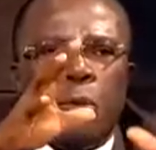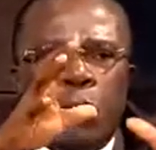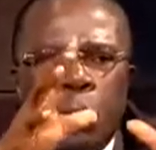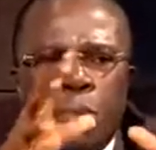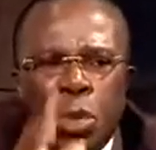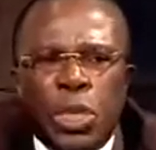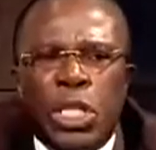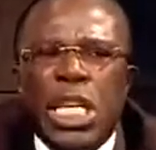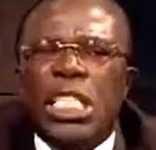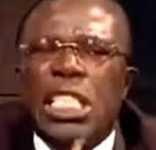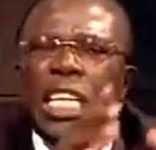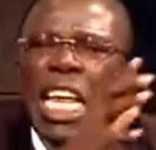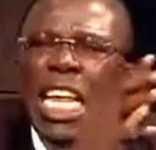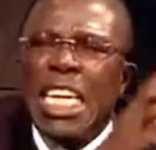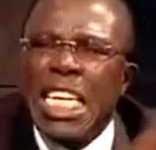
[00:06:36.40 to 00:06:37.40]
put this
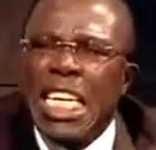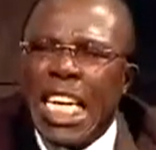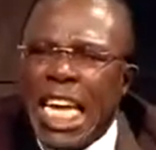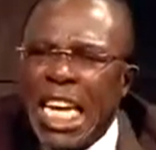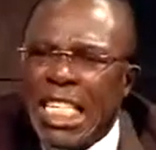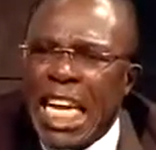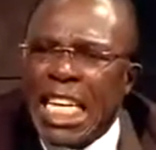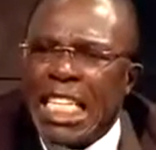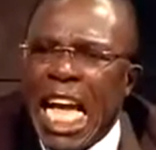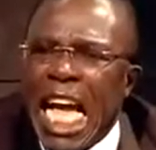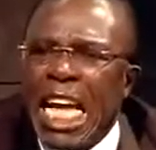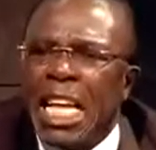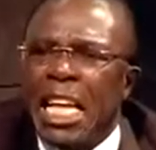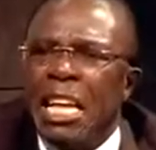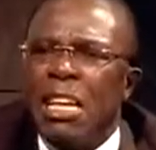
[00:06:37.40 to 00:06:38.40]
in a dedicated
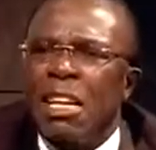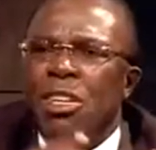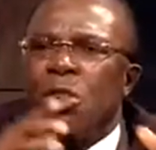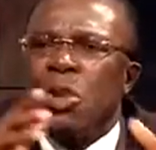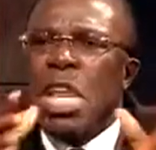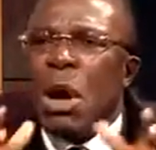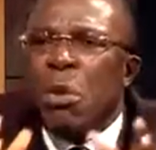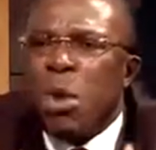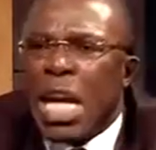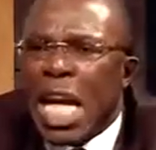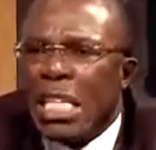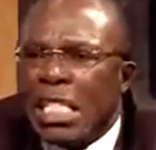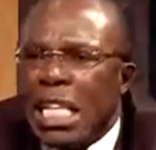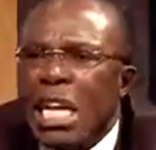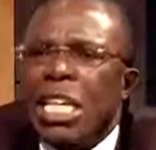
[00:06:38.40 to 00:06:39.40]
tank so that we
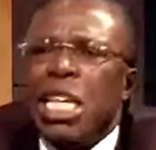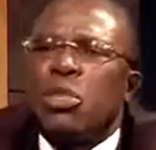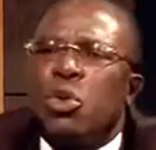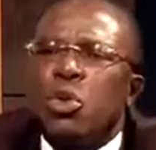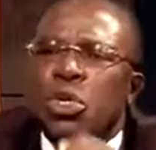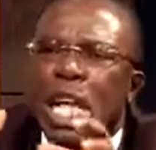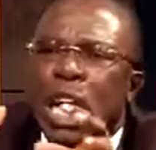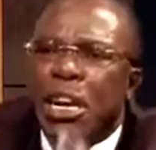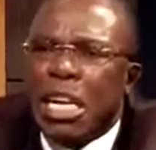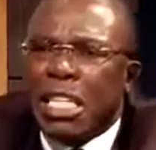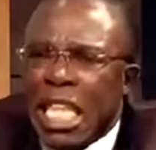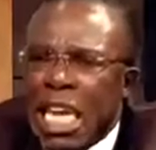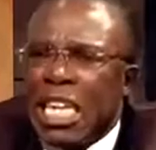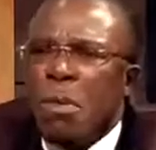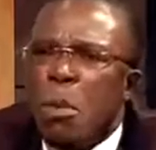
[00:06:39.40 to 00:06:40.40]
can sell these goods and
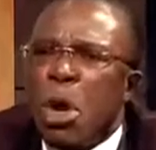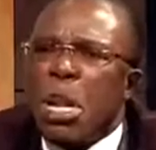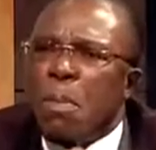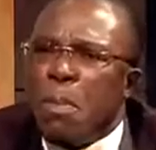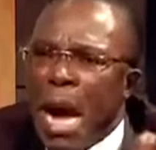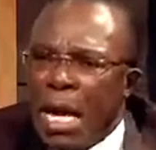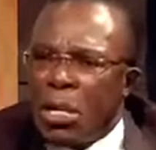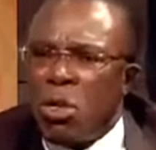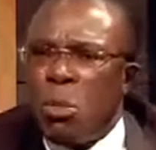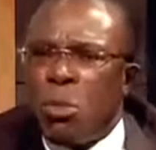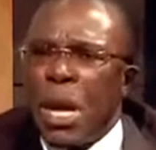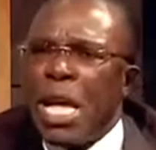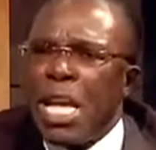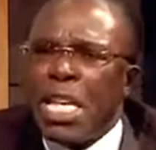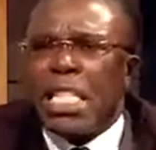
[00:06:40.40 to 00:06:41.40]
take the money back to
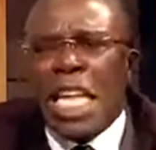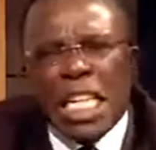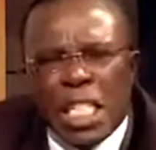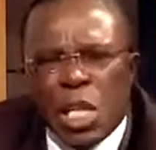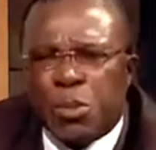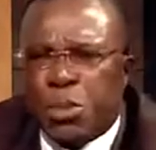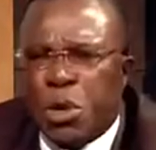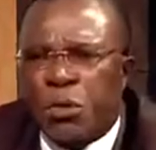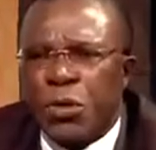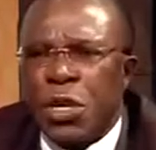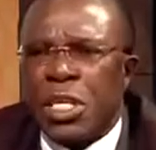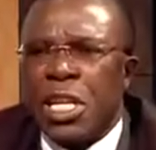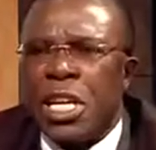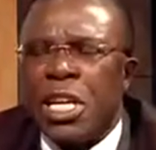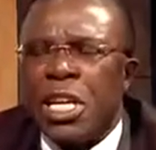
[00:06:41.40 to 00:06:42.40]
pay. He takes his profit.